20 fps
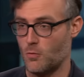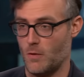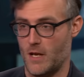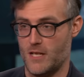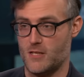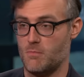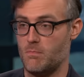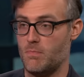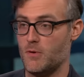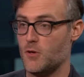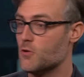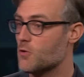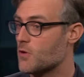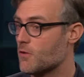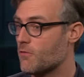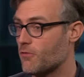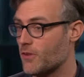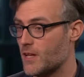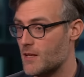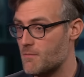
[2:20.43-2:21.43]
it's
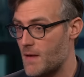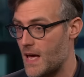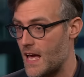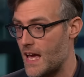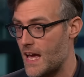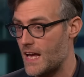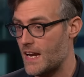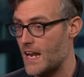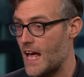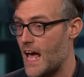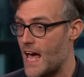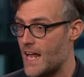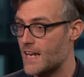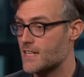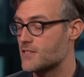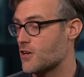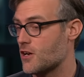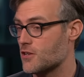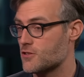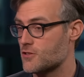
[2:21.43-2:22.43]
beautifully made, and
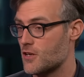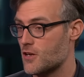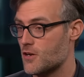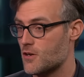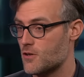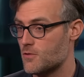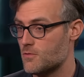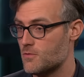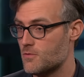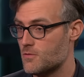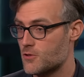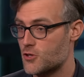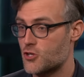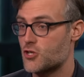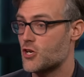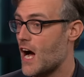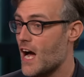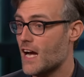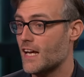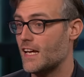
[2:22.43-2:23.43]
it's also
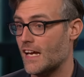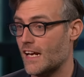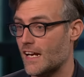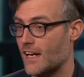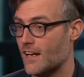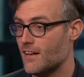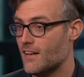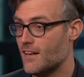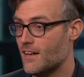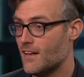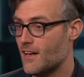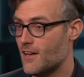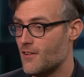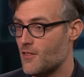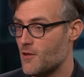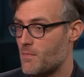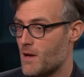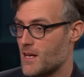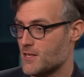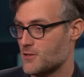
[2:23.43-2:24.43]
shocking in
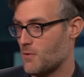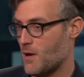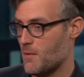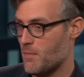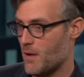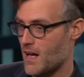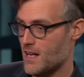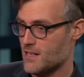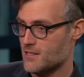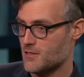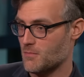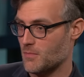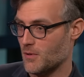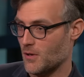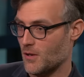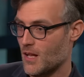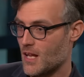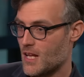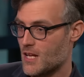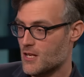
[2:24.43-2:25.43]
the best way
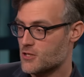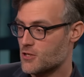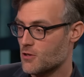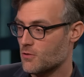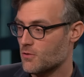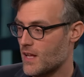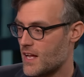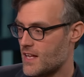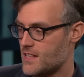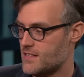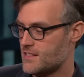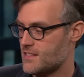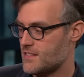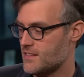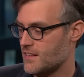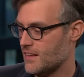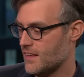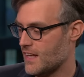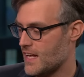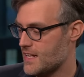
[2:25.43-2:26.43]
possible. So let's,
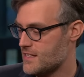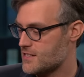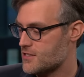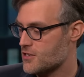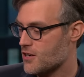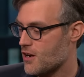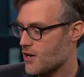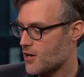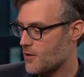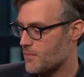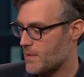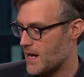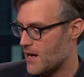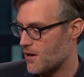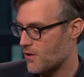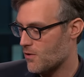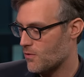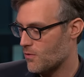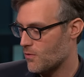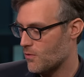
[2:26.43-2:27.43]
let's talk
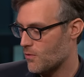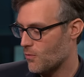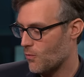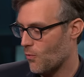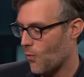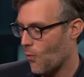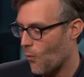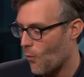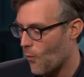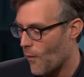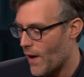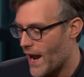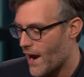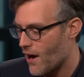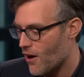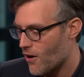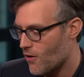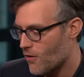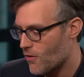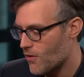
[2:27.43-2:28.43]
about
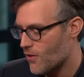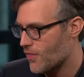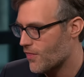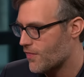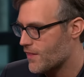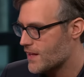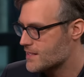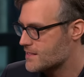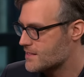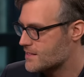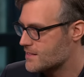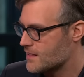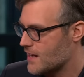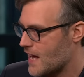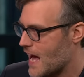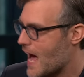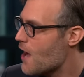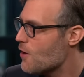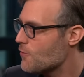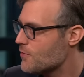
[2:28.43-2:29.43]
where this,
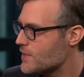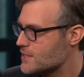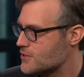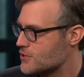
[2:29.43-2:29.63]
how this